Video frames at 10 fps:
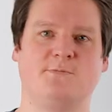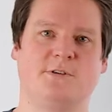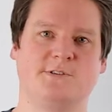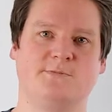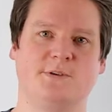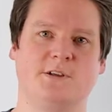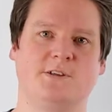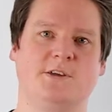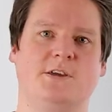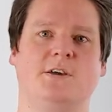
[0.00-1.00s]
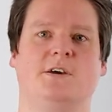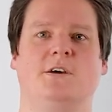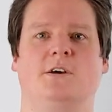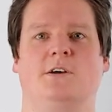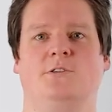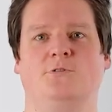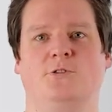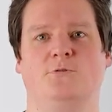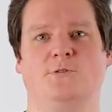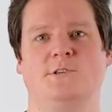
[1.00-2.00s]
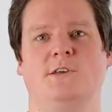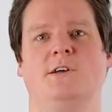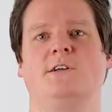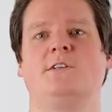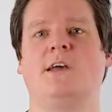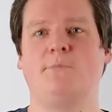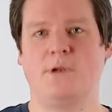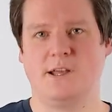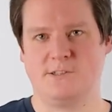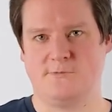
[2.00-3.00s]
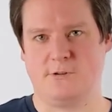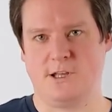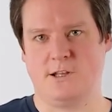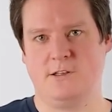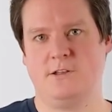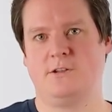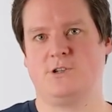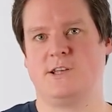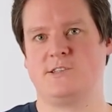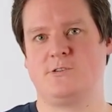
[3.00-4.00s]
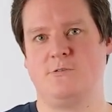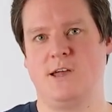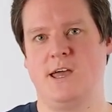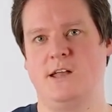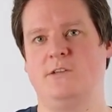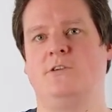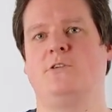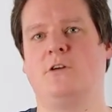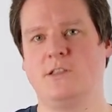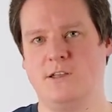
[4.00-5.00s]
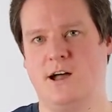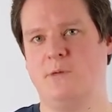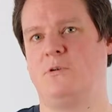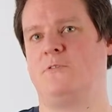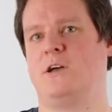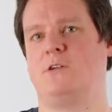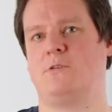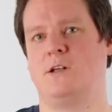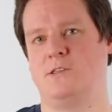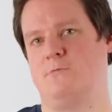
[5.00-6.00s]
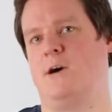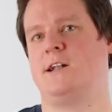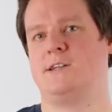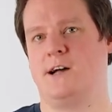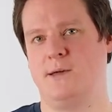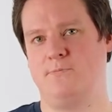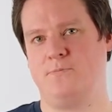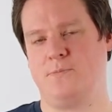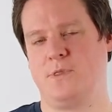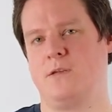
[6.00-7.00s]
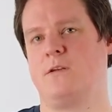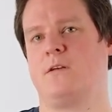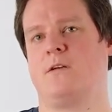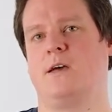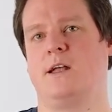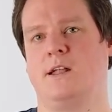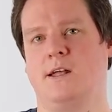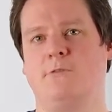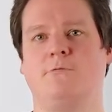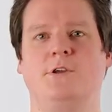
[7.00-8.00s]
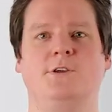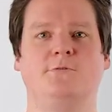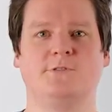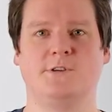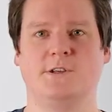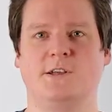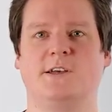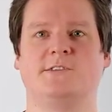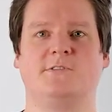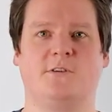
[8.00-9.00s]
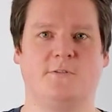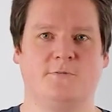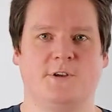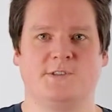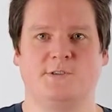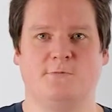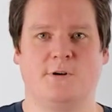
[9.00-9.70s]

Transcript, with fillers: the possibility to use templates for that. Just create your type of handrails one time and then reuse it as often as you